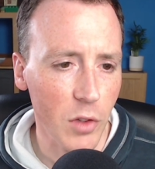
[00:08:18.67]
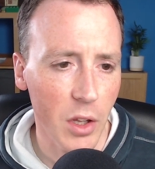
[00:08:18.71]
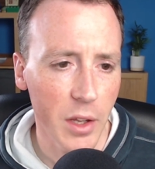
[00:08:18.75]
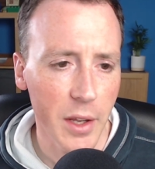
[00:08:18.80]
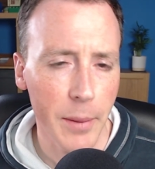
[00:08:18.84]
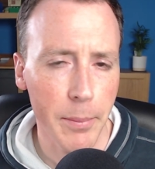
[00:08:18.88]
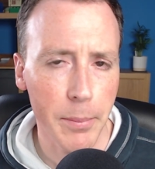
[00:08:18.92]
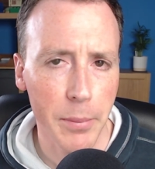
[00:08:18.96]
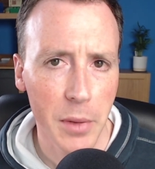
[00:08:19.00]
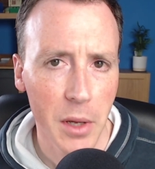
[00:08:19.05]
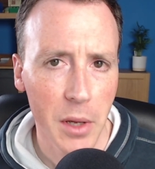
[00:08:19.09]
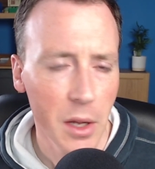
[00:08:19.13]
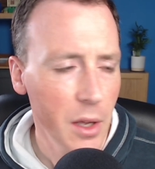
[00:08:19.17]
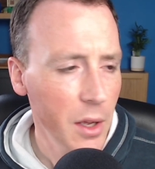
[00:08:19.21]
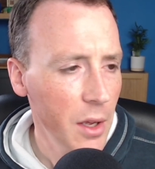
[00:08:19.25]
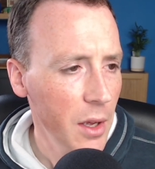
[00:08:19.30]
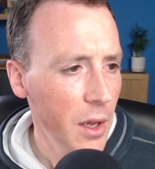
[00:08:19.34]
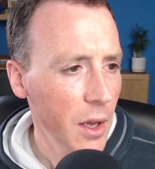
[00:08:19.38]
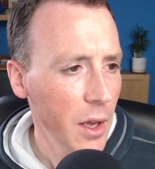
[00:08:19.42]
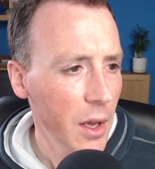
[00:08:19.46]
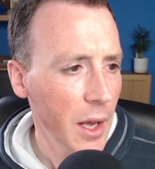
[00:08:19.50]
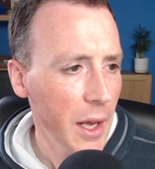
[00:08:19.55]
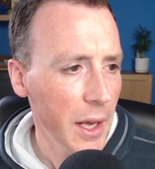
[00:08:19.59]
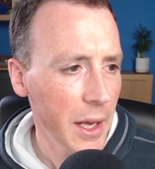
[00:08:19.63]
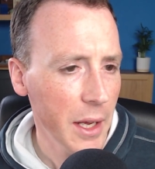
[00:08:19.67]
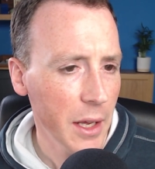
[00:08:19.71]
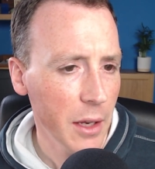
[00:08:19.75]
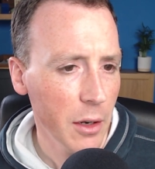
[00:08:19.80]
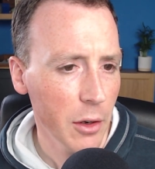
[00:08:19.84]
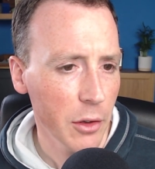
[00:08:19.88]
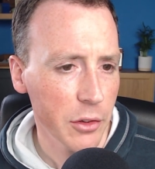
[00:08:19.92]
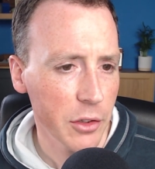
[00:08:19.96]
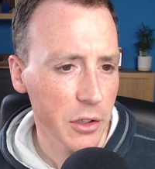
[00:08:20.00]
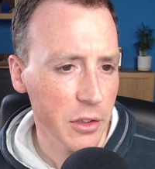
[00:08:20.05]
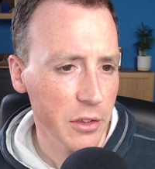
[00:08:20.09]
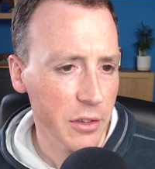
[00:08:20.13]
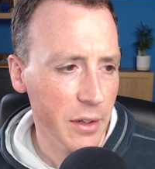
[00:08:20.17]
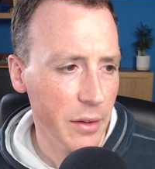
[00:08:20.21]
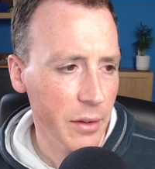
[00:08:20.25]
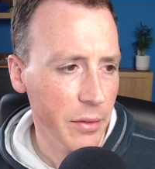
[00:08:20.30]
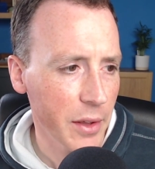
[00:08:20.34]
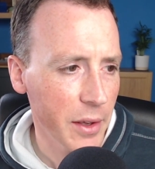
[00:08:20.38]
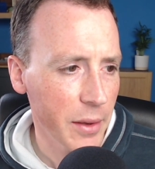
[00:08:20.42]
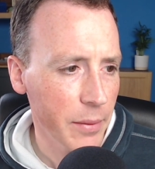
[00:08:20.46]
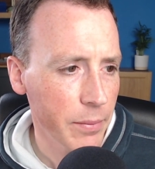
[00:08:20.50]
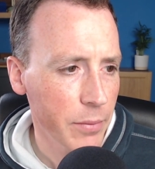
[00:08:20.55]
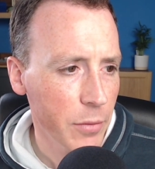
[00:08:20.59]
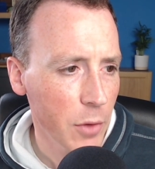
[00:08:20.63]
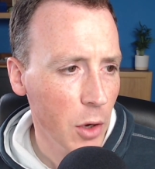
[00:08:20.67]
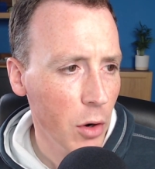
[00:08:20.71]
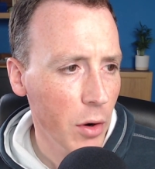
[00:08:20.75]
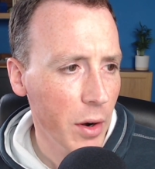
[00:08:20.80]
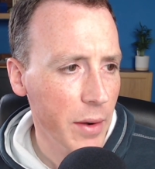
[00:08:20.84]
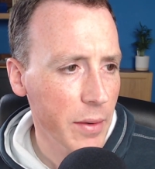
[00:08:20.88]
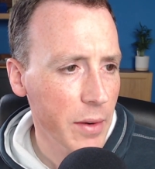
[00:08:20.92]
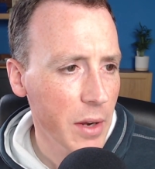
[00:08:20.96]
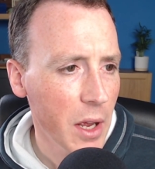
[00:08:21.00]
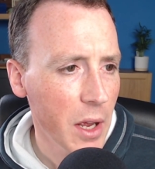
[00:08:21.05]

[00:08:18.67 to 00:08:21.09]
Yep, lots of good stuff there. All right.